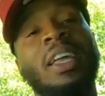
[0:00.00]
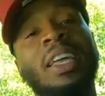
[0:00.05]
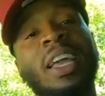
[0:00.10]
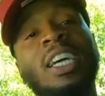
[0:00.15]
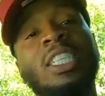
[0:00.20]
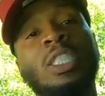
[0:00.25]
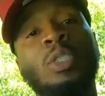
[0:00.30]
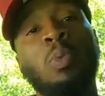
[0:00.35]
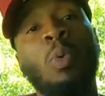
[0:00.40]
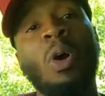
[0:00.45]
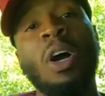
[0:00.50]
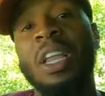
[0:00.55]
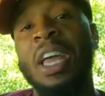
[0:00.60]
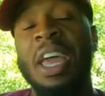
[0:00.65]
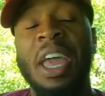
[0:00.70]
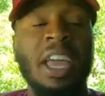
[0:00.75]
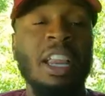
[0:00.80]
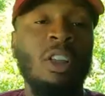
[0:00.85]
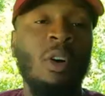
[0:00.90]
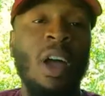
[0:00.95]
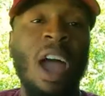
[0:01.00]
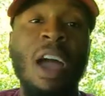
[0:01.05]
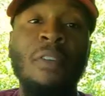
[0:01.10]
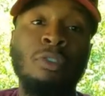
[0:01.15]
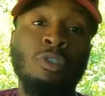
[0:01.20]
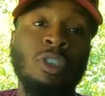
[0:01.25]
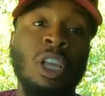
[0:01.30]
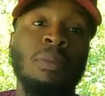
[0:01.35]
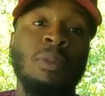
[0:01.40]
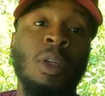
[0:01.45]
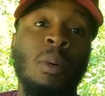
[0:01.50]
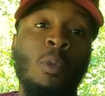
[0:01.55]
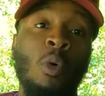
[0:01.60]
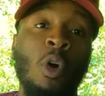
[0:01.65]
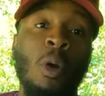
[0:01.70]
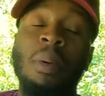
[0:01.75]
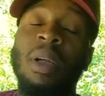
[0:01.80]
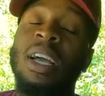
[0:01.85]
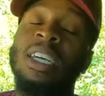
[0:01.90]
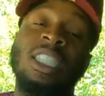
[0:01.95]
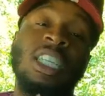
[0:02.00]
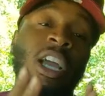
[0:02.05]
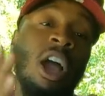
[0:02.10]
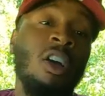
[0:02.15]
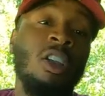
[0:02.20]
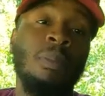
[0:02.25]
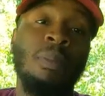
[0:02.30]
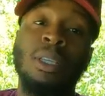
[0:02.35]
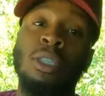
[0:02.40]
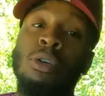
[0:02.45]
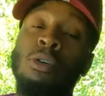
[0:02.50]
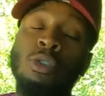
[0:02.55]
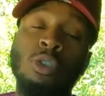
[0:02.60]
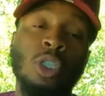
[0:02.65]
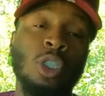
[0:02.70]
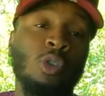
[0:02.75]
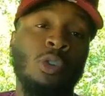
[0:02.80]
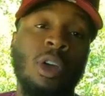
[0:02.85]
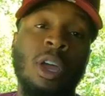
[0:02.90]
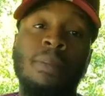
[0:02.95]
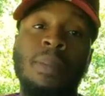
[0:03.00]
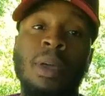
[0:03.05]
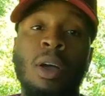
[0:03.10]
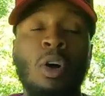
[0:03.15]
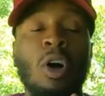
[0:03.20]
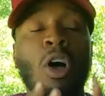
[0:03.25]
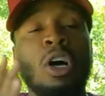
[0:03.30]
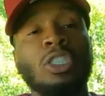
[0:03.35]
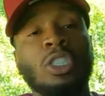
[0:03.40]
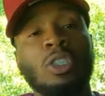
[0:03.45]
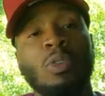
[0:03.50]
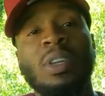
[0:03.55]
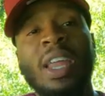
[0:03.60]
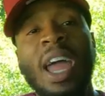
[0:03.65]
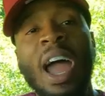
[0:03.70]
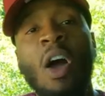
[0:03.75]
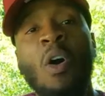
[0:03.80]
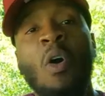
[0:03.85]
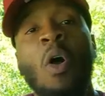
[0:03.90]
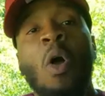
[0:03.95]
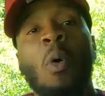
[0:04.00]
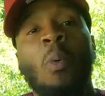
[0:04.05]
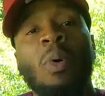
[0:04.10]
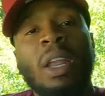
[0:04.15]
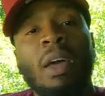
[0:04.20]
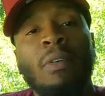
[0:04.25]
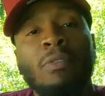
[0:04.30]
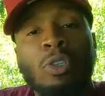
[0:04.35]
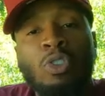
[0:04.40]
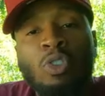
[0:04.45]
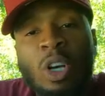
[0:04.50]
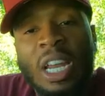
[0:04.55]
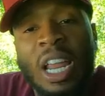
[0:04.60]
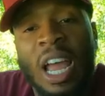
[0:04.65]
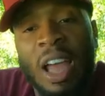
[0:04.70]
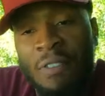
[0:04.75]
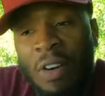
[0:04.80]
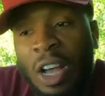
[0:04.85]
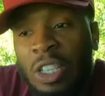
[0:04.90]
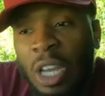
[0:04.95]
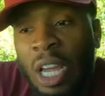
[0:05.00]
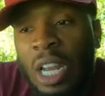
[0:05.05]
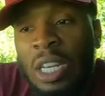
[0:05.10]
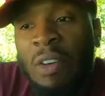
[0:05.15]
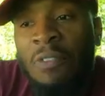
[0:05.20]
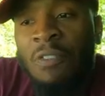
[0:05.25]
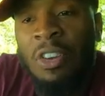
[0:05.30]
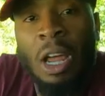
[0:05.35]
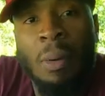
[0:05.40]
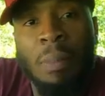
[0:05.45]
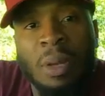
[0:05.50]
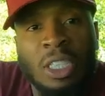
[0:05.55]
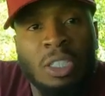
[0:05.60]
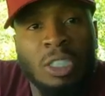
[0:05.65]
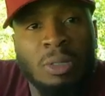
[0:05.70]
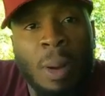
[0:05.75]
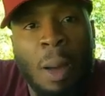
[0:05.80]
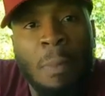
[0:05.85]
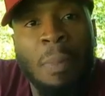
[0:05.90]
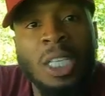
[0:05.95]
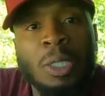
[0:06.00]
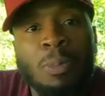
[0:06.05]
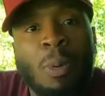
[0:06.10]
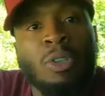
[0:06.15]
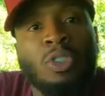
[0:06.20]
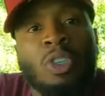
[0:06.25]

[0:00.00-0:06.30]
Guess what? He don't have the strap no more because he already been using the treadmill. So now, whenever you try to, if I try to lift it up and my business